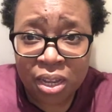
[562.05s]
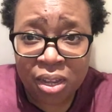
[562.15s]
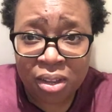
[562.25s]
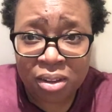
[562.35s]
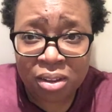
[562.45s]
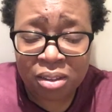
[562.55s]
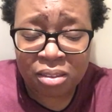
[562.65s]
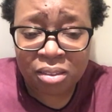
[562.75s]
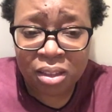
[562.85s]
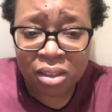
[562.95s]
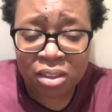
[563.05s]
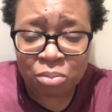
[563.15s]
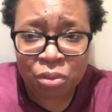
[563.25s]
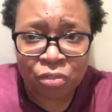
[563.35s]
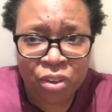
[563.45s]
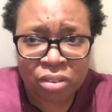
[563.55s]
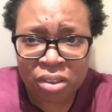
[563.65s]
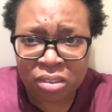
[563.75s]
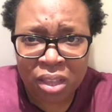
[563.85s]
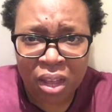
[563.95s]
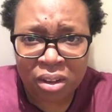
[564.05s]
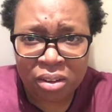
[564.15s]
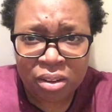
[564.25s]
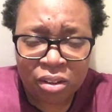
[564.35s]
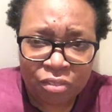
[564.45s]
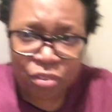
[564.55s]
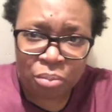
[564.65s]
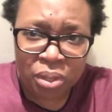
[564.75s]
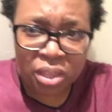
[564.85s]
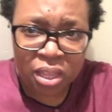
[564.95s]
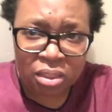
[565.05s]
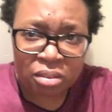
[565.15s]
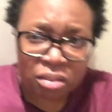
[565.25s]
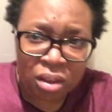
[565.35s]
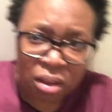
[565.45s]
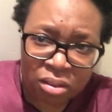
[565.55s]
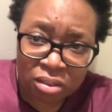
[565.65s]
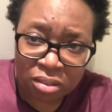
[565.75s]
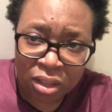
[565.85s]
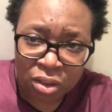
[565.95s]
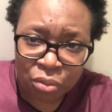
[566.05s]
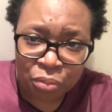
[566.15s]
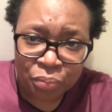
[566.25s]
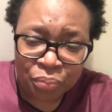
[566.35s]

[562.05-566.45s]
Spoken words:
And it's been very sad for me that this child is now